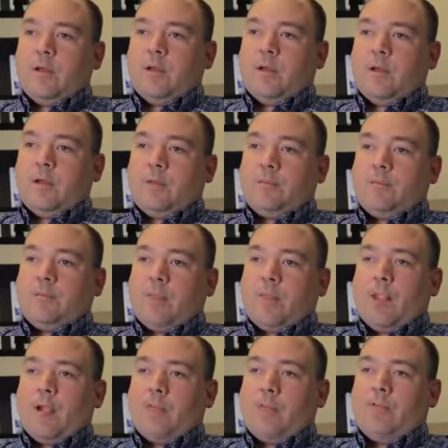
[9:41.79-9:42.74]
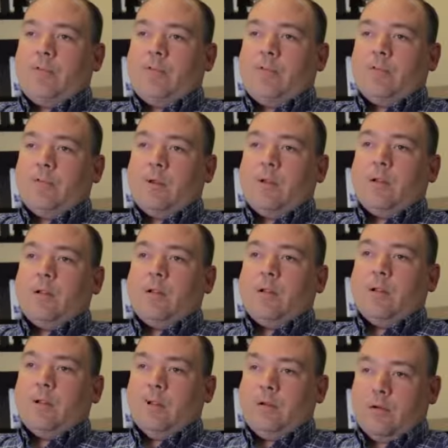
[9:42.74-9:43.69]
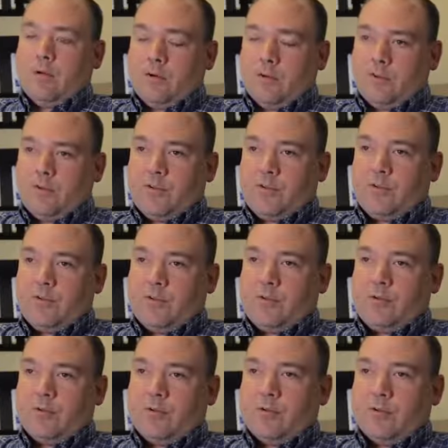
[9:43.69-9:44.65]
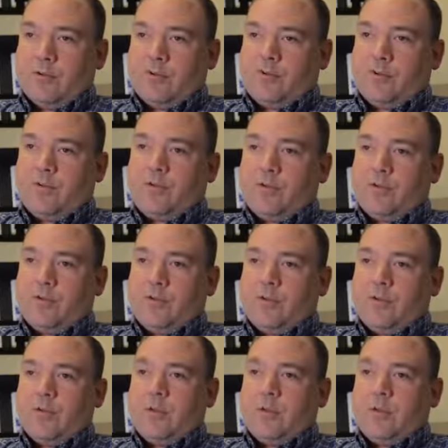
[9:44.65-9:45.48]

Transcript: I'm having to wait longer to see a neurologist.